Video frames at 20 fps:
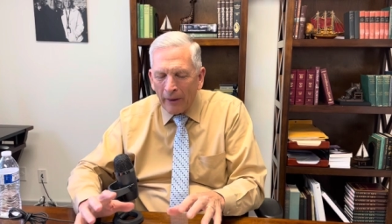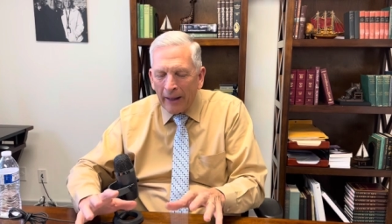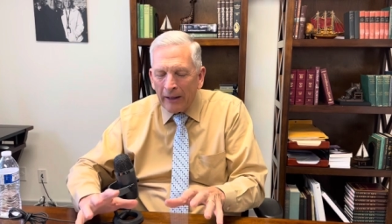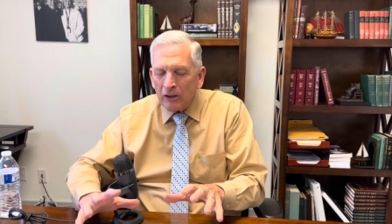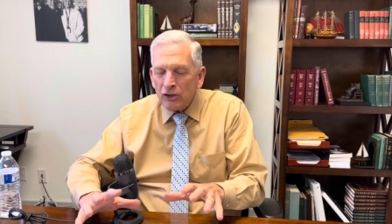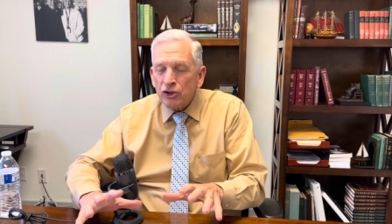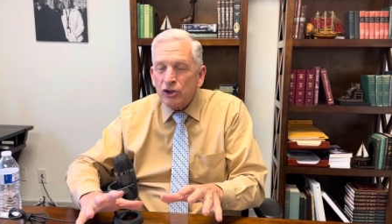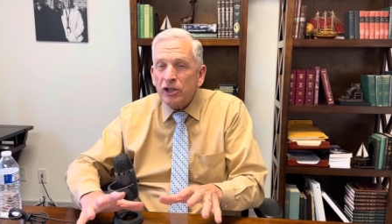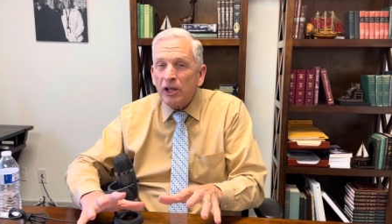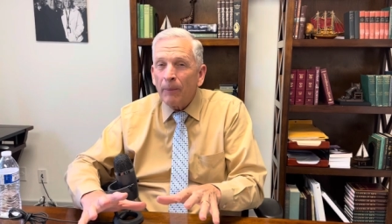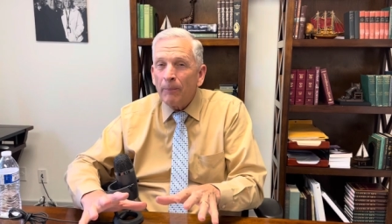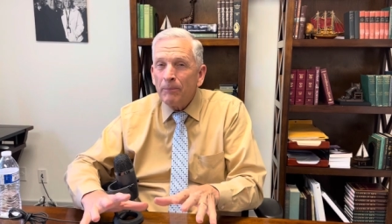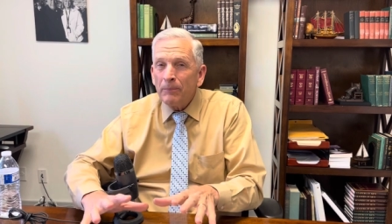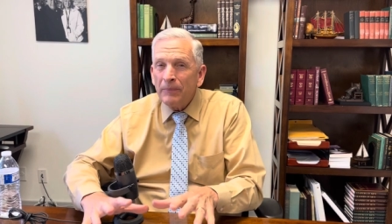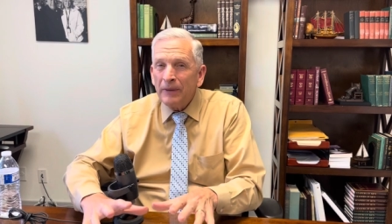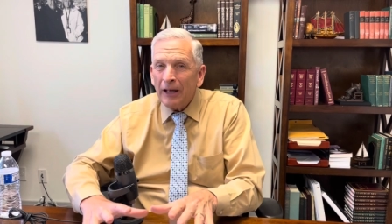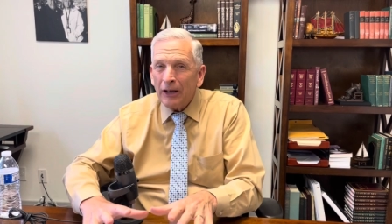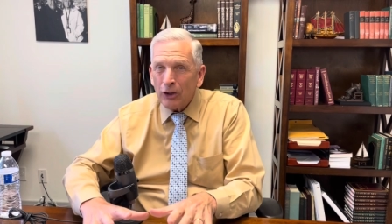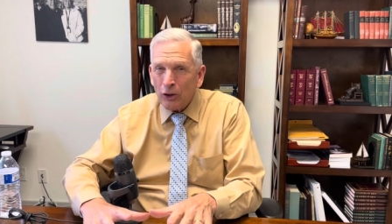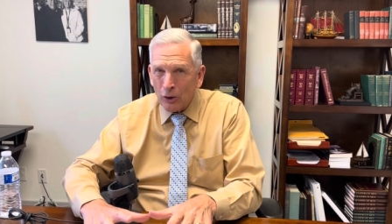and
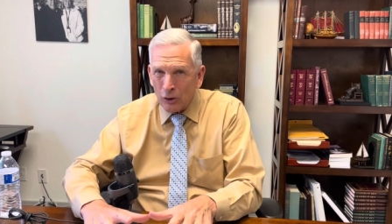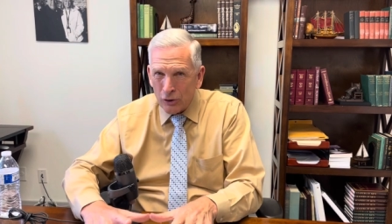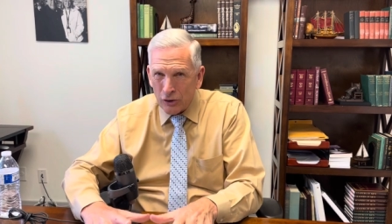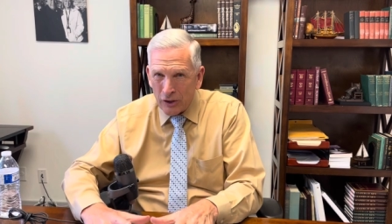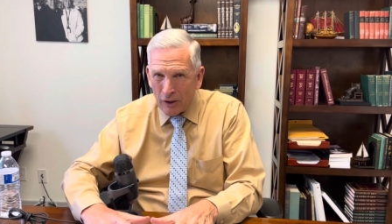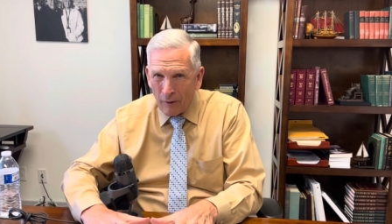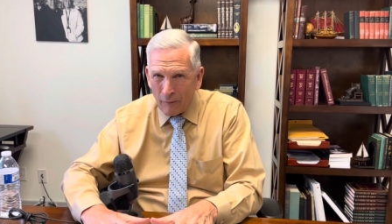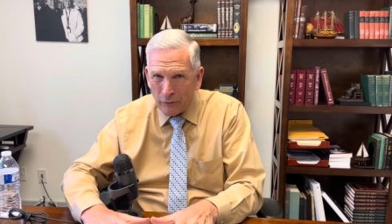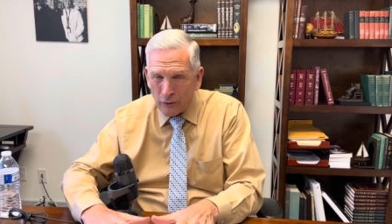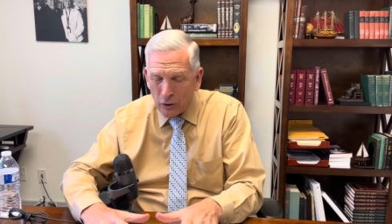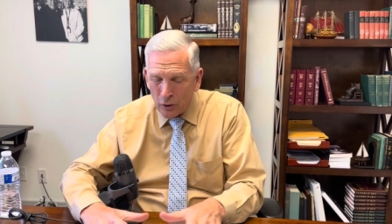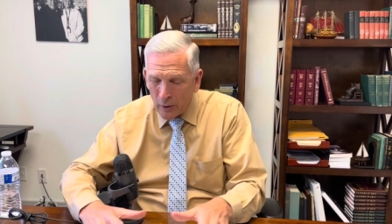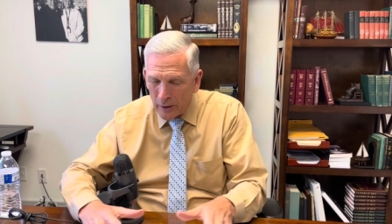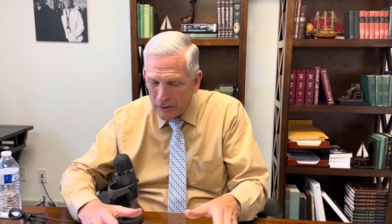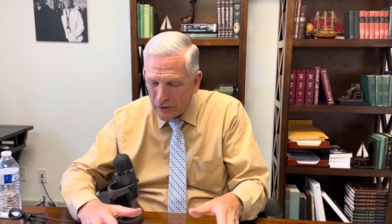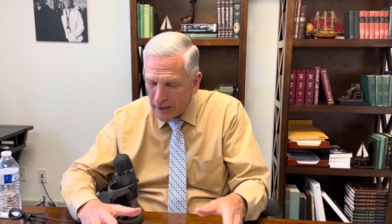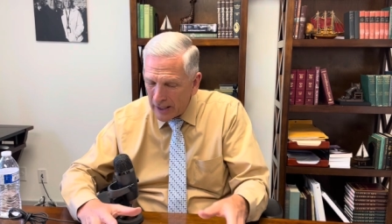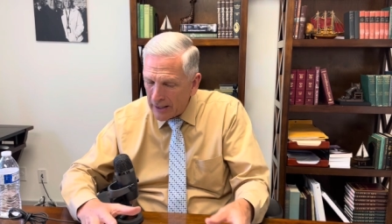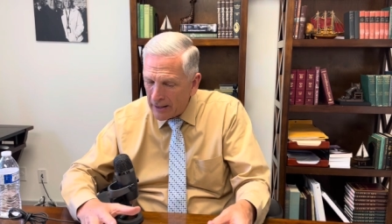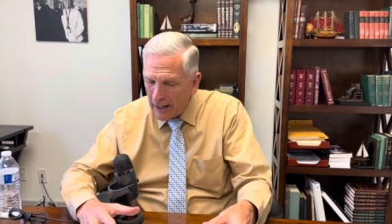submit yourself to it.
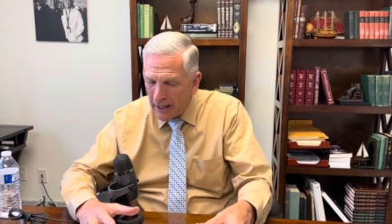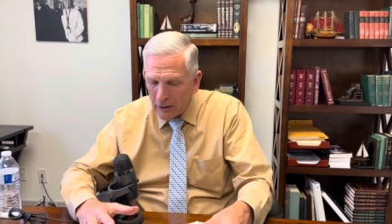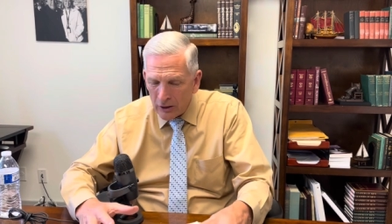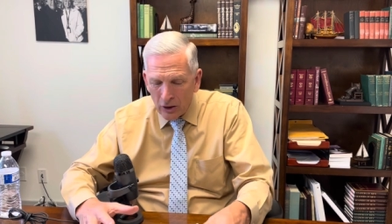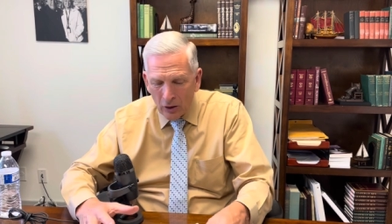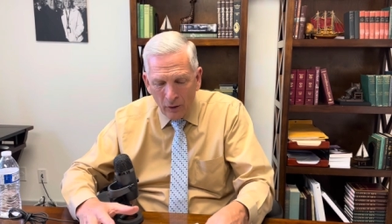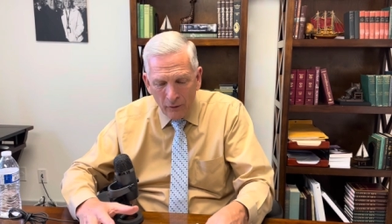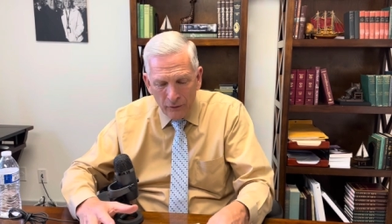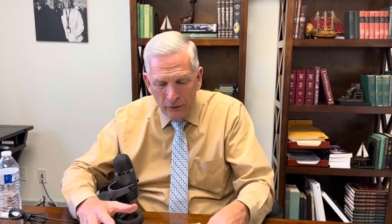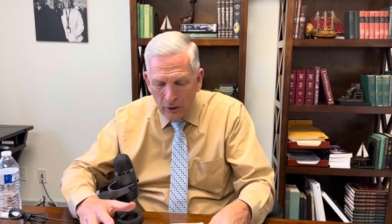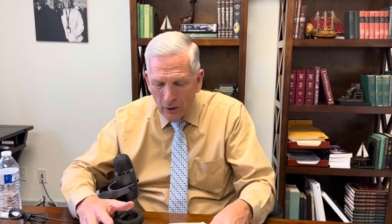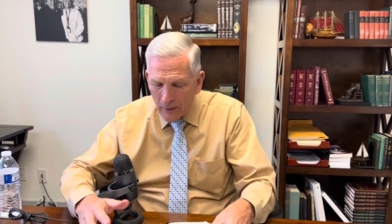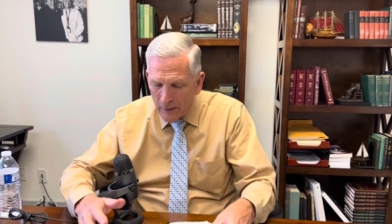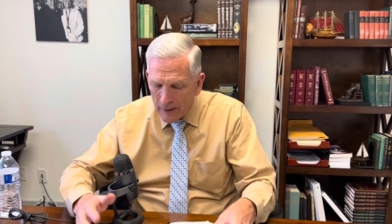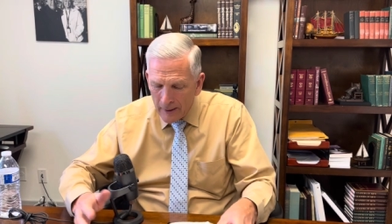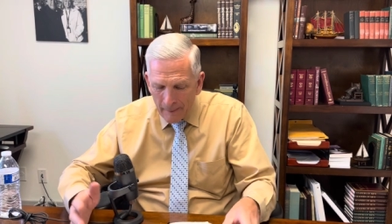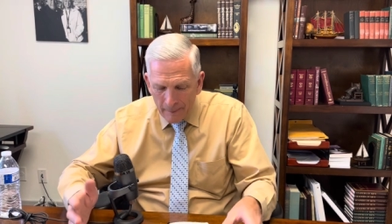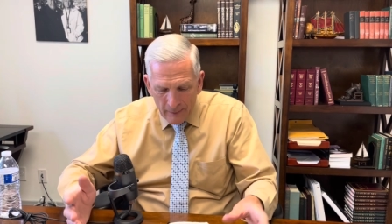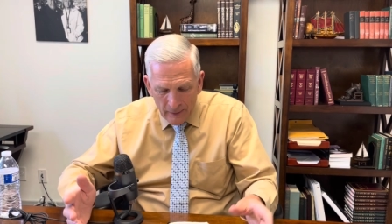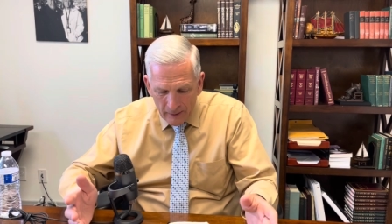Say, God, you know if you're
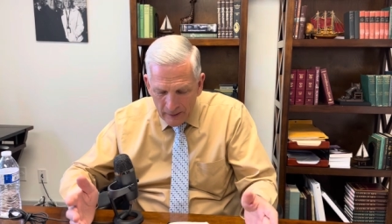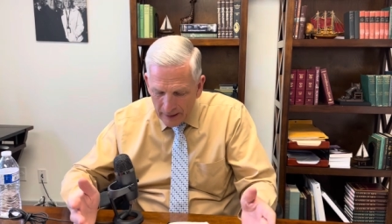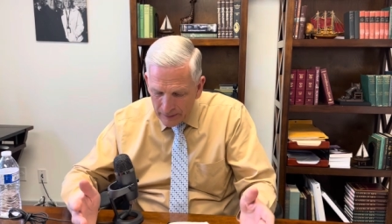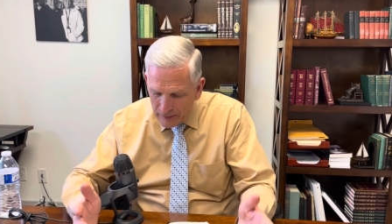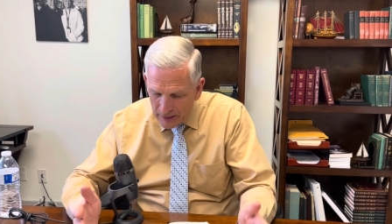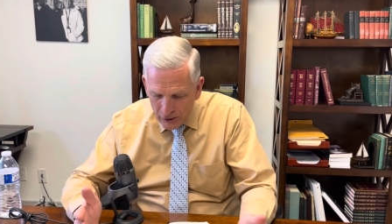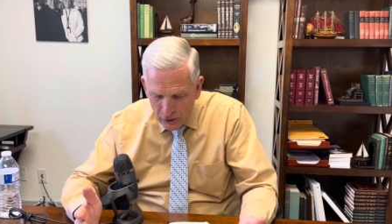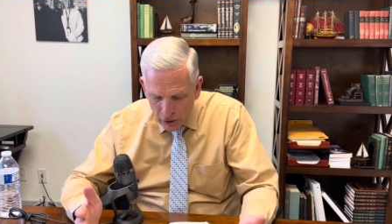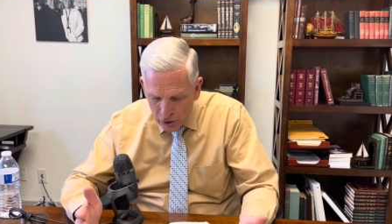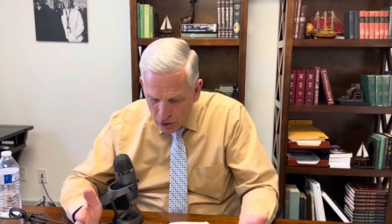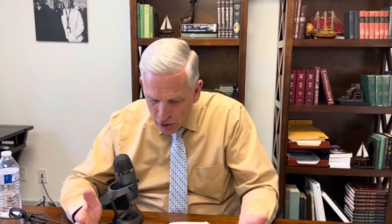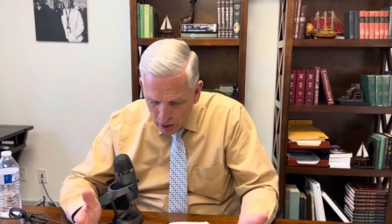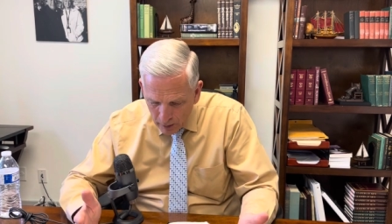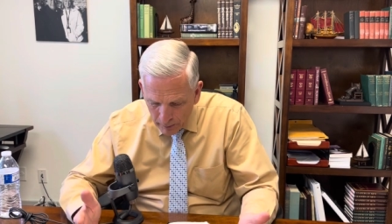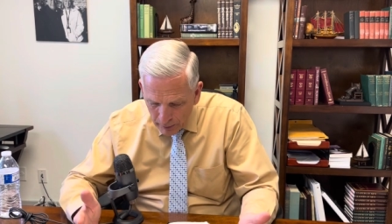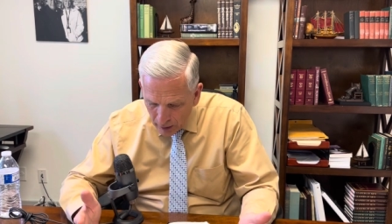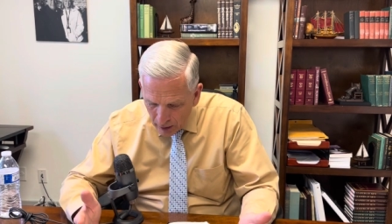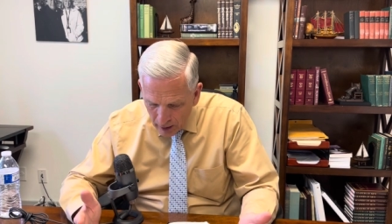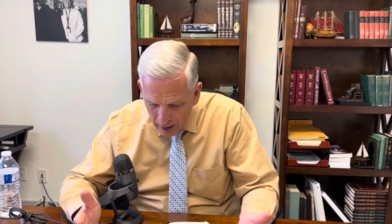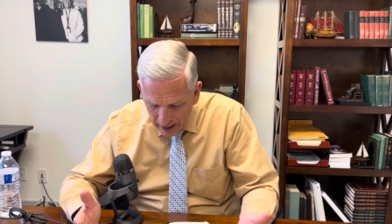this is your
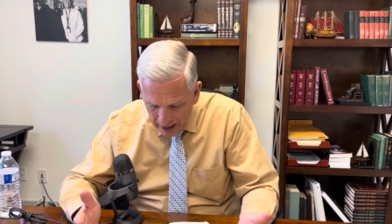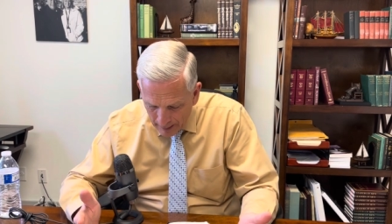book.